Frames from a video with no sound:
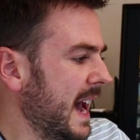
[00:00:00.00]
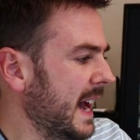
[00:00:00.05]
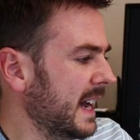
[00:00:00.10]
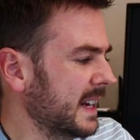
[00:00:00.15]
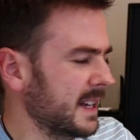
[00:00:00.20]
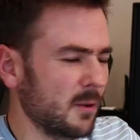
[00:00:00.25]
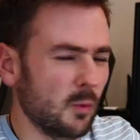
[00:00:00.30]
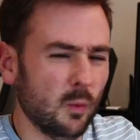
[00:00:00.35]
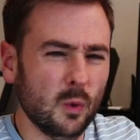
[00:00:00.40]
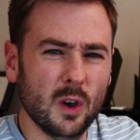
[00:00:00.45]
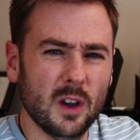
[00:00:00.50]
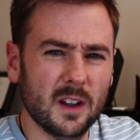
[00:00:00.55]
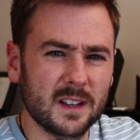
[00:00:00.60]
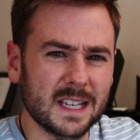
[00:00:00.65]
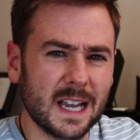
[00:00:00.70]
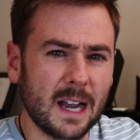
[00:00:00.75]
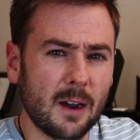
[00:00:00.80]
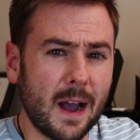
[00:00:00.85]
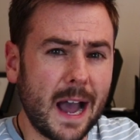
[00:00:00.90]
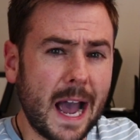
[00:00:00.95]
and it
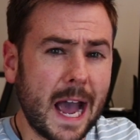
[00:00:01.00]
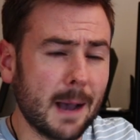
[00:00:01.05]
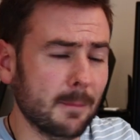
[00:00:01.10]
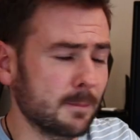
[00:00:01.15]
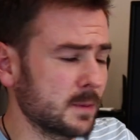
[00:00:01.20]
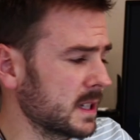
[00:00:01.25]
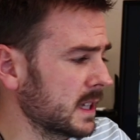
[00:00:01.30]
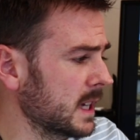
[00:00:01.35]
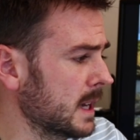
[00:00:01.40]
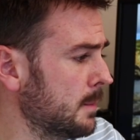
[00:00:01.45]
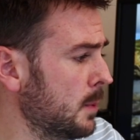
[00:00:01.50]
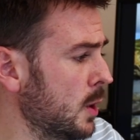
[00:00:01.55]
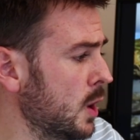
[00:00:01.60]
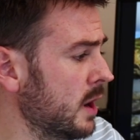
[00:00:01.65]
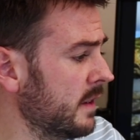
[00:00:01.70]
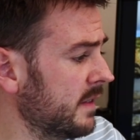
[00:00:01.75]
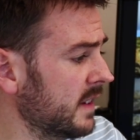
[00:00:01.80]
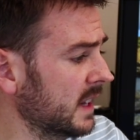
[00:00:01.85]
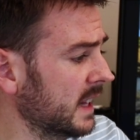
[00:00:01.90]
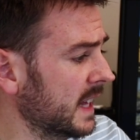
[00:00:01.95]
worked out absolutely
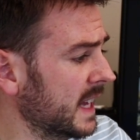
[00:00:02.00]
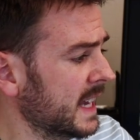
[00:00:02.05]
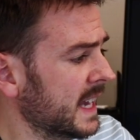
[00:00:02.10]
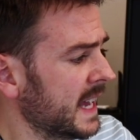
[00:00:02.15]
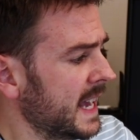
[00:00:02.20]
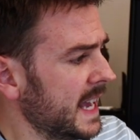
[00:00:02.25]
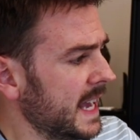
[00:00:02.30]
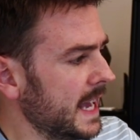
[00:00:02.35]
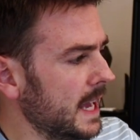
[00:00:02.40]
perfectly.